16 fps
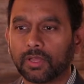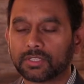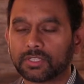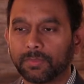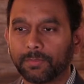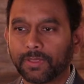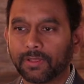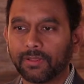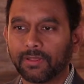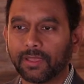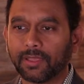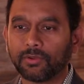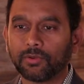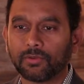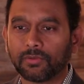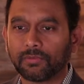Typically I
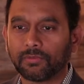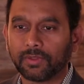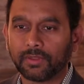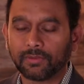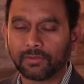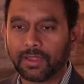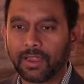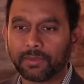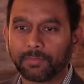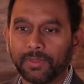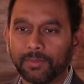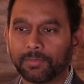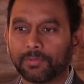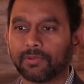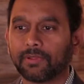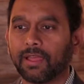know a lot of
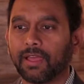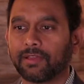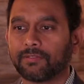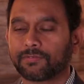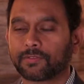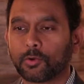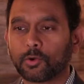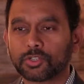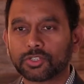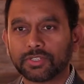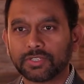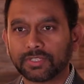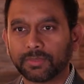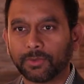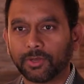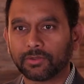people have
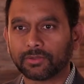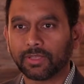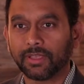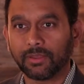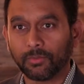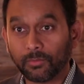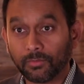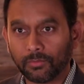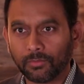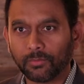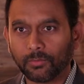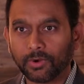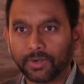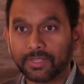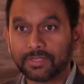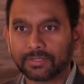questions about, hey,
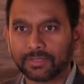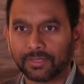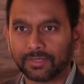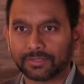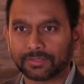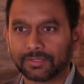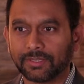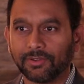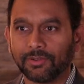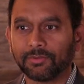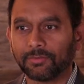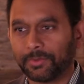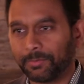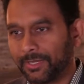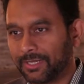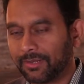what is this?
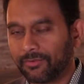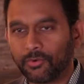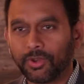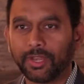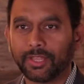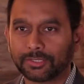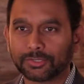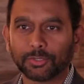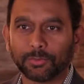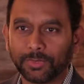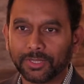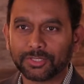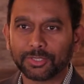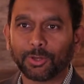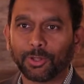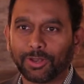We've been reading so
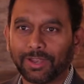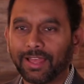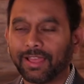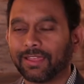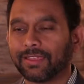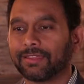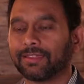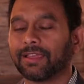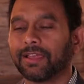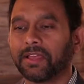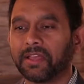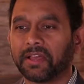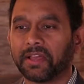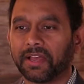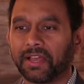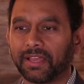much online,
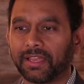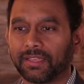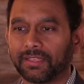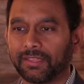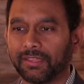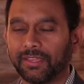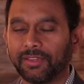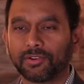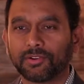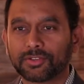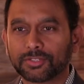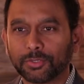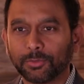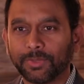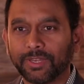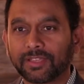hear
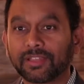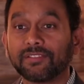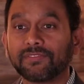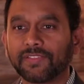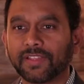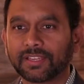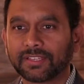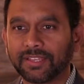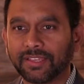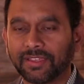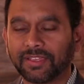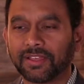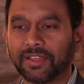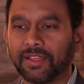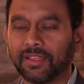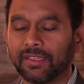so many conflicting
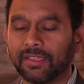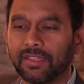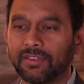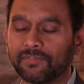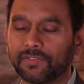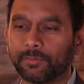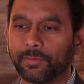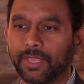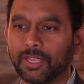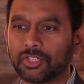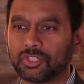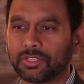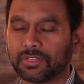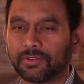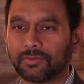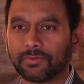
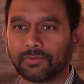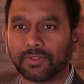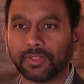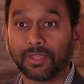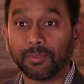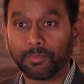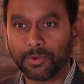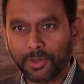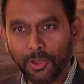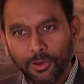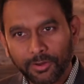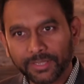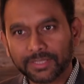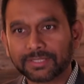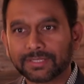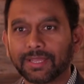information,
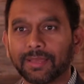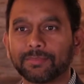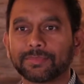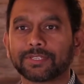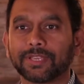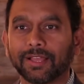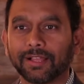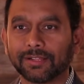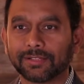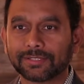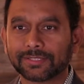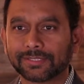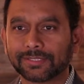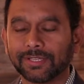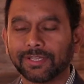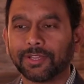embryonic stem
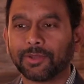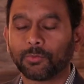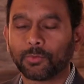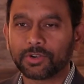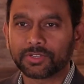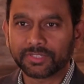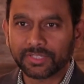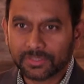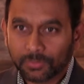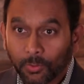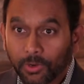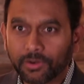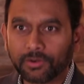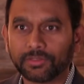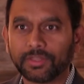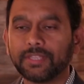cells versus
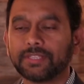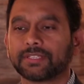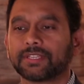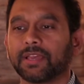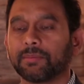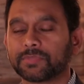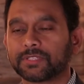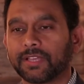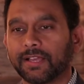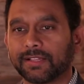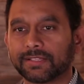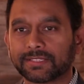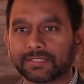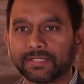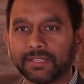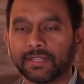what are these stem
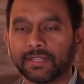cells?